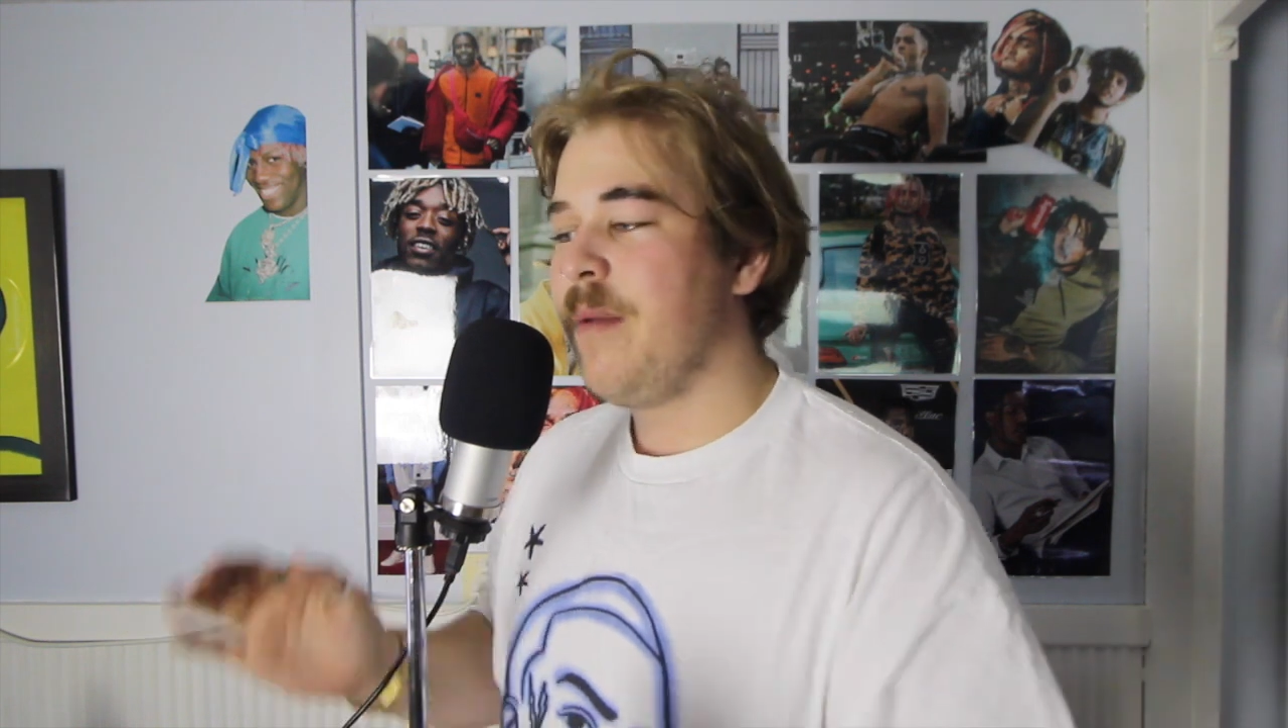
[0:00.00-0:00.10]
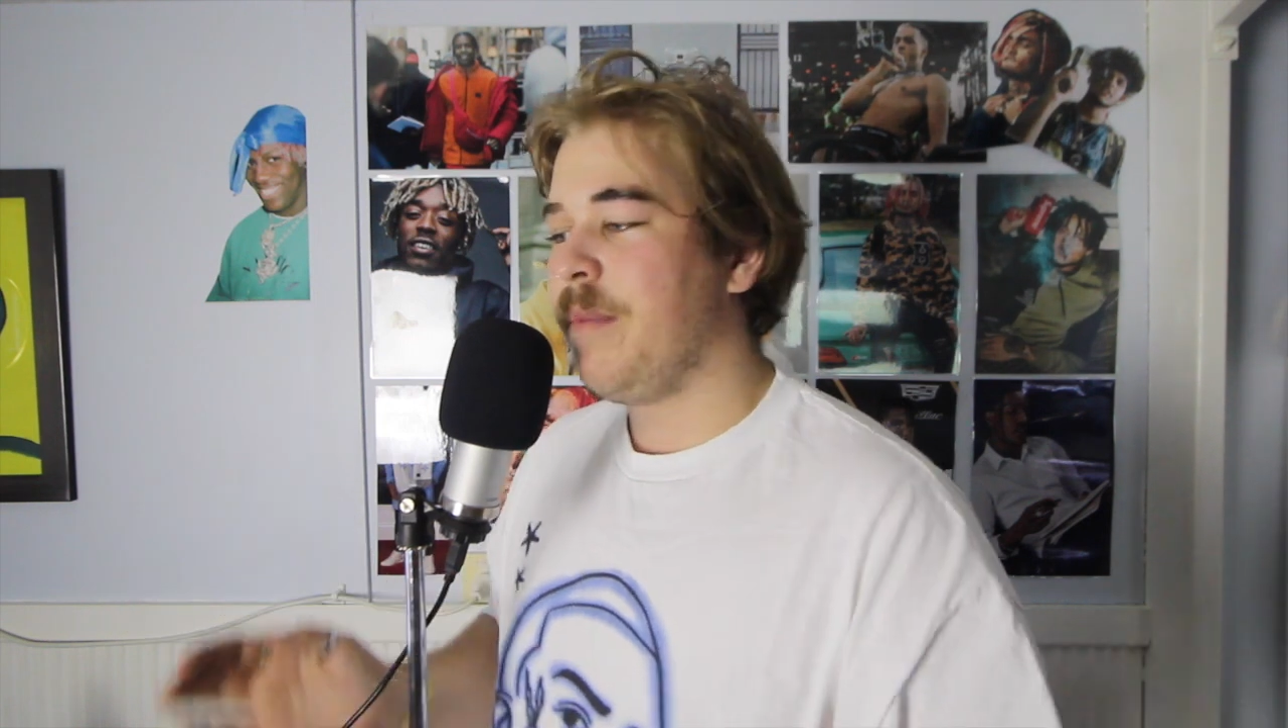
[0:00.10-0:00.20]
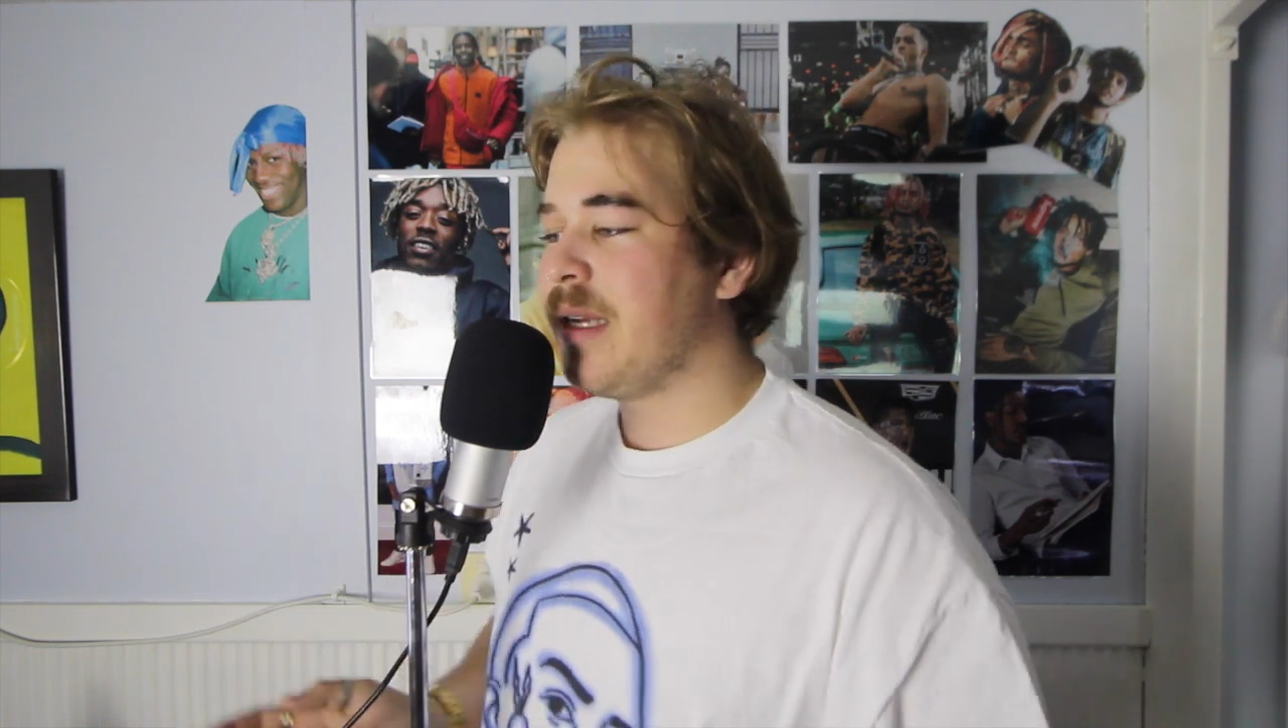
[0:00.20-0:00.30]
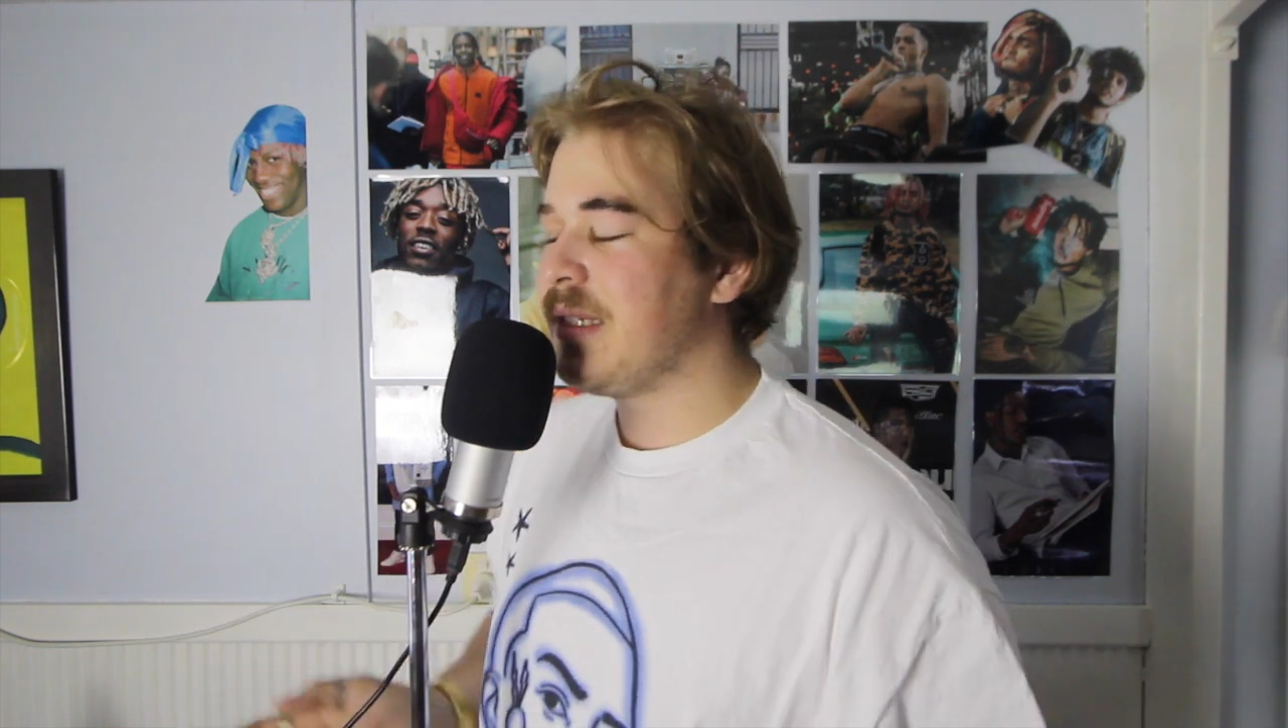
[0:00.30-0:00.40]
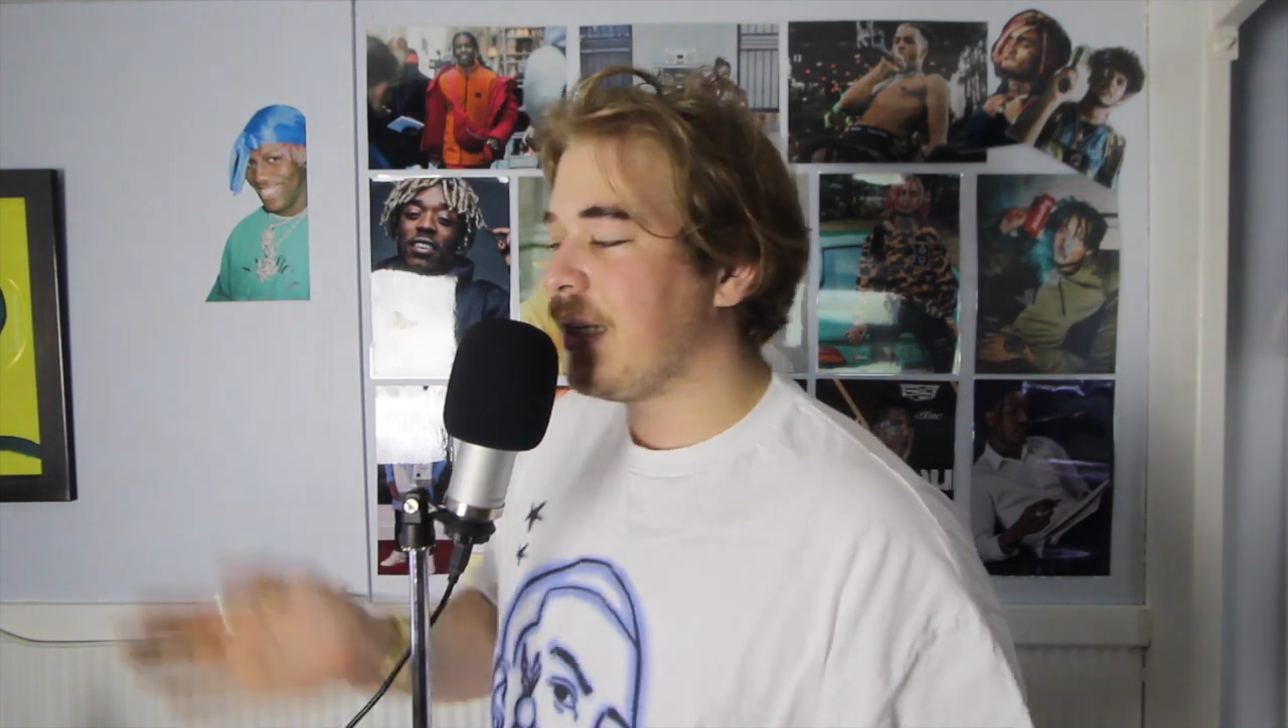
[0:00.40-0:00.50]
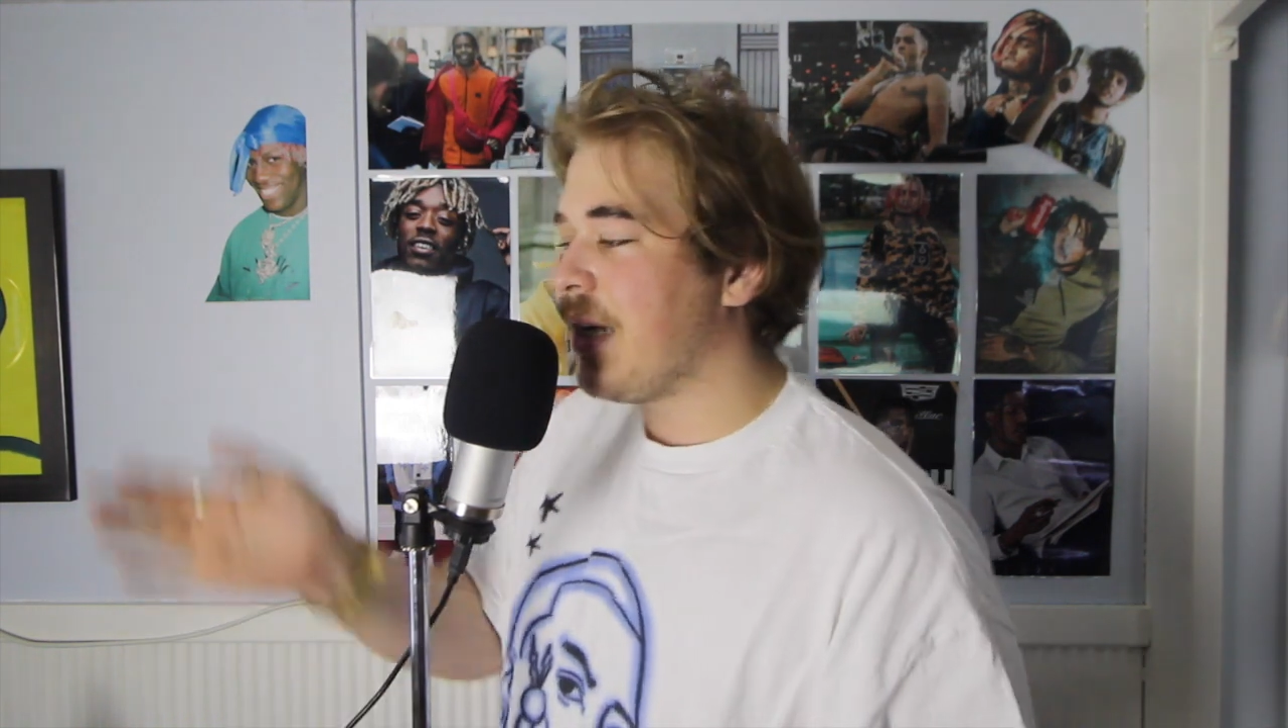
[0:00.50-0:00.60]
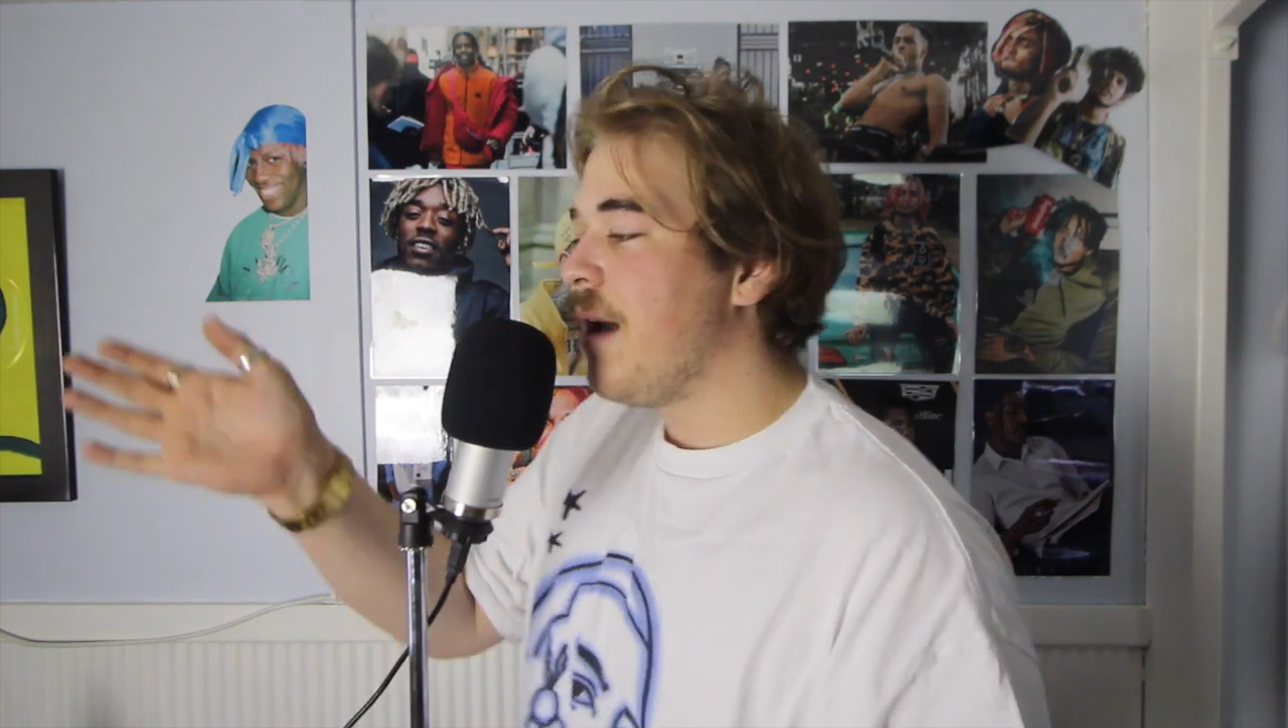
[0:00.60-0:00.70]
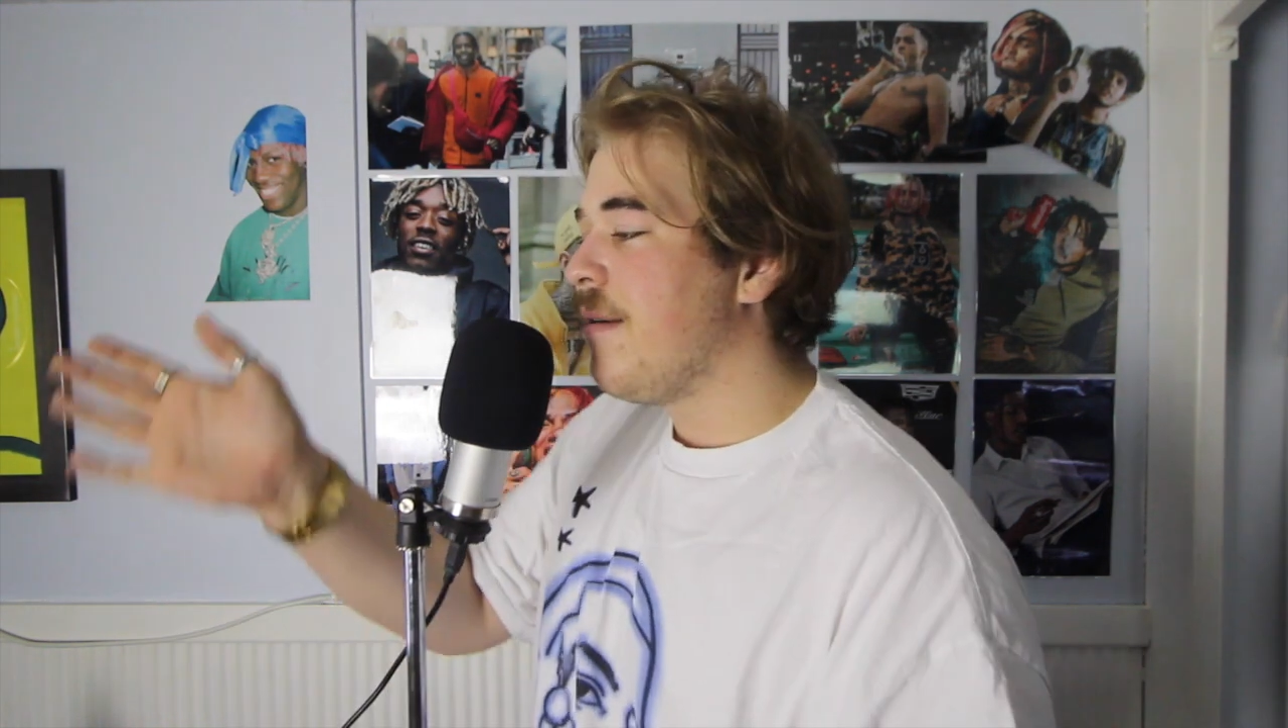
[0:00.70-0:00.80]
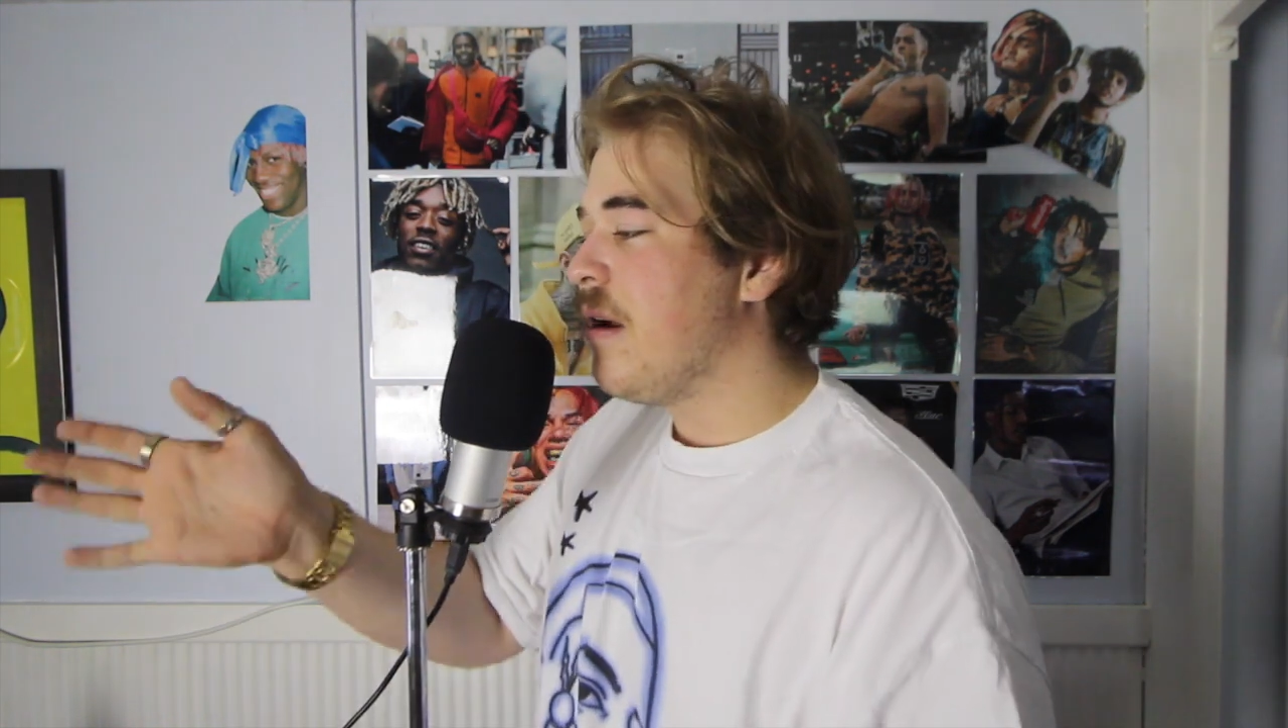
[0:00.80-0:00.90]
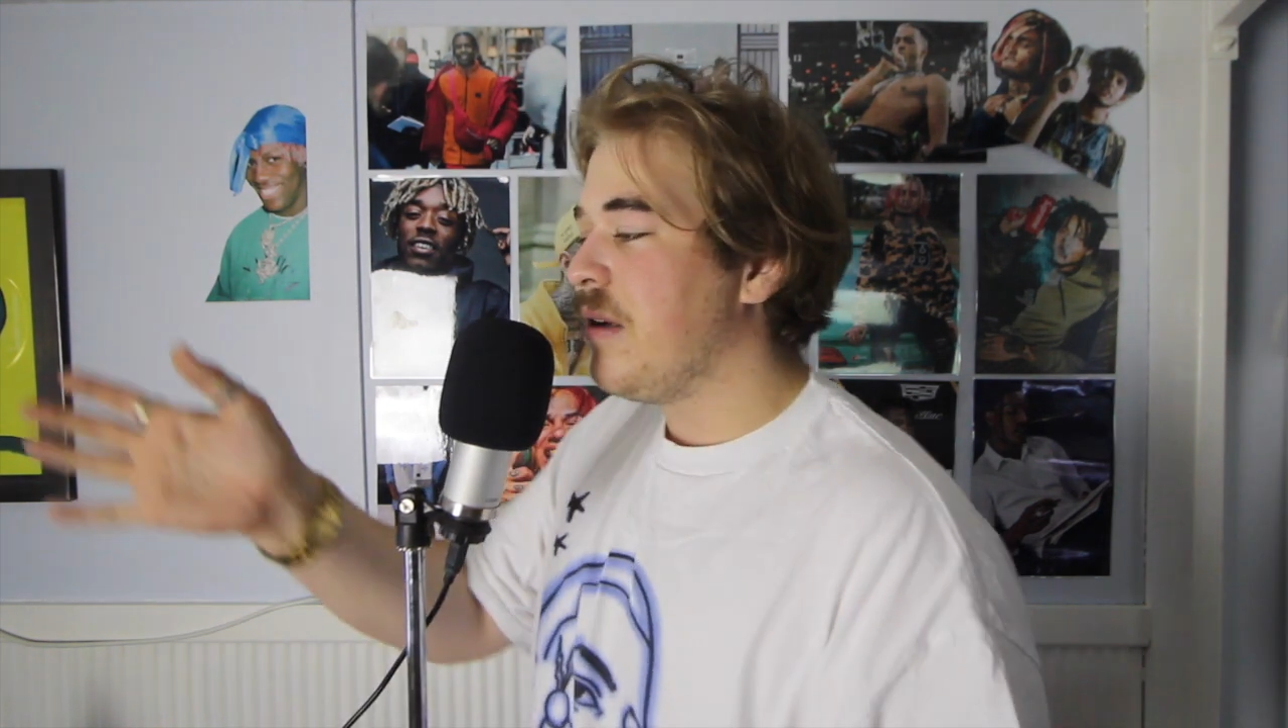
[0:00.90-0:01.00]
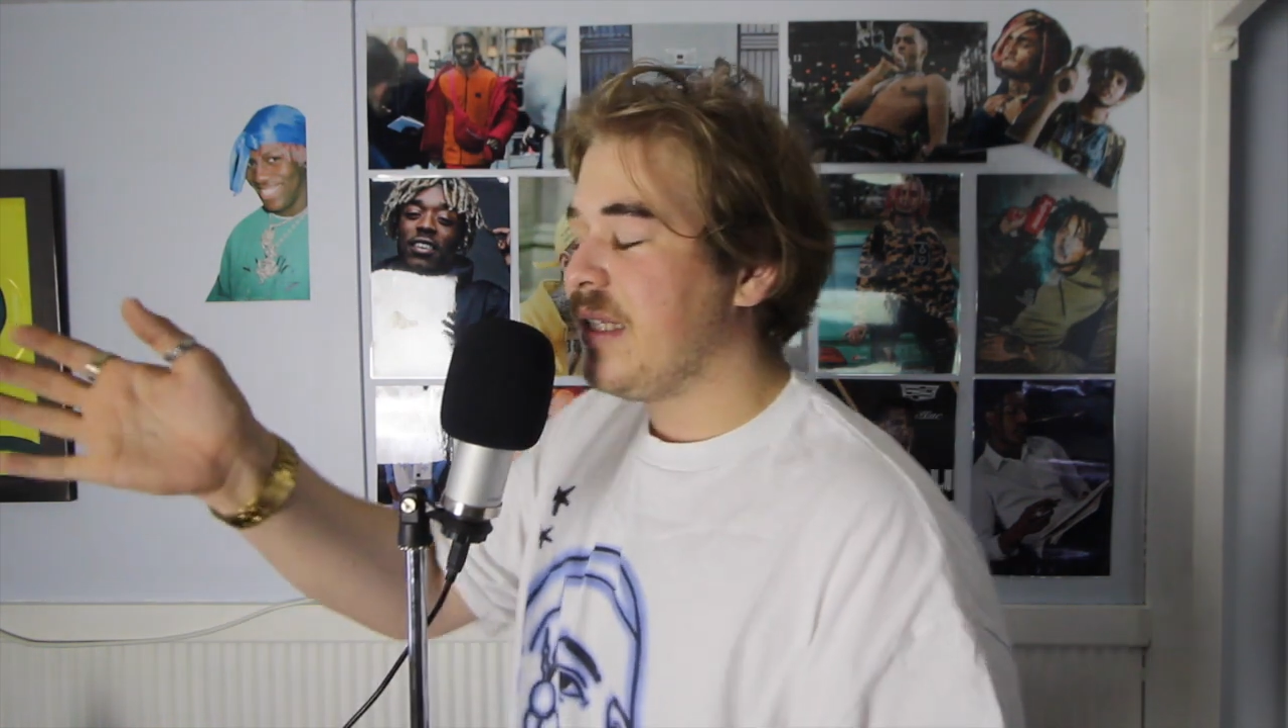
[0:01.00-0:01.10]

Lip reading: because the guardrail